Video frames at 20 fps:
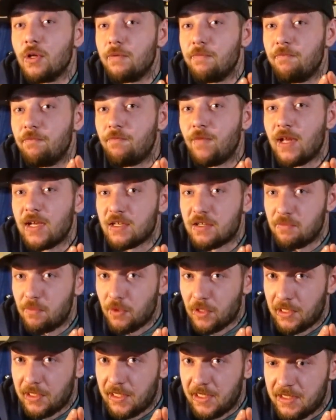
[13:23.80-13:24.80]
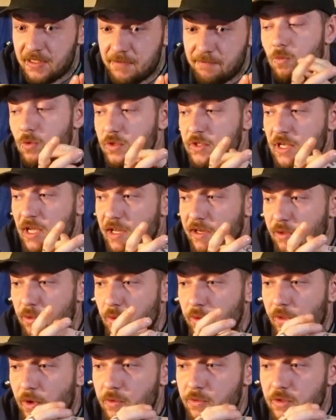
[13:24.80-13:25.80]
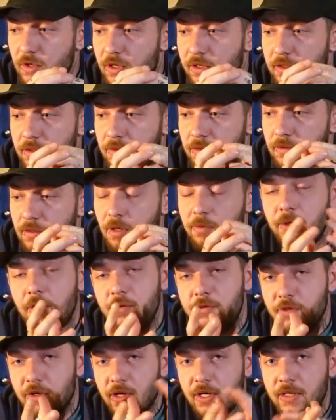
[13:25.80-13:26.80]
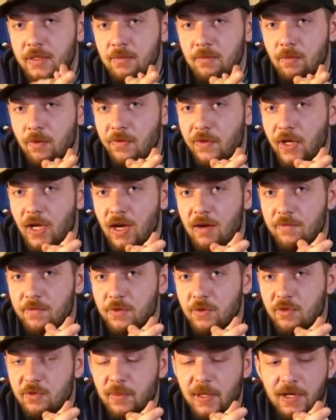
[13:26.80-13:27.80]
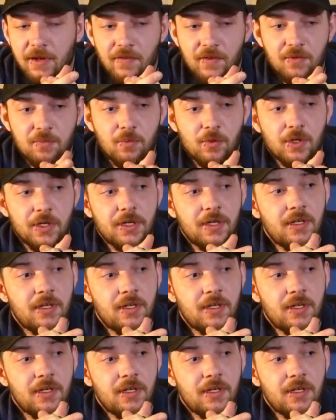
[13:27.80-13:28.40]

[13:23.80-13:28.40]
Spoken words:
and flexible it is. Once I had all those on, oh no, sorry, one thing I haven't talked about at this point,